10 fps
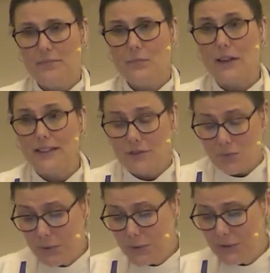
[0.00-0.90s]
Well, in the
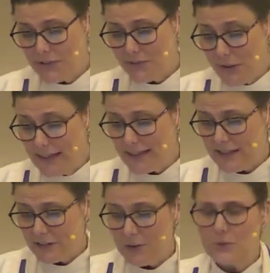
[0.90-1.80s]
words of one
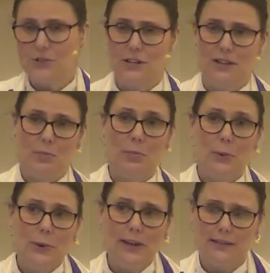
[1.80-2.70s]
theologian, the
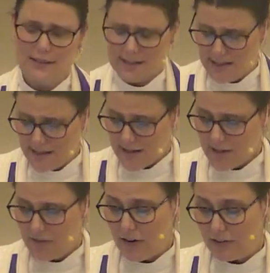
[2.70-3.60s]
point
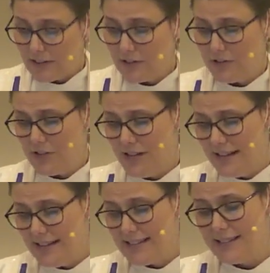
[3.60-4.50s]
of our
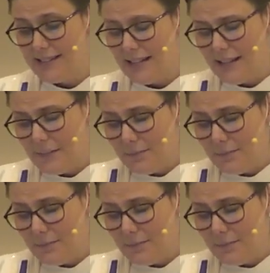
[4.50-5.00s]
liturgy is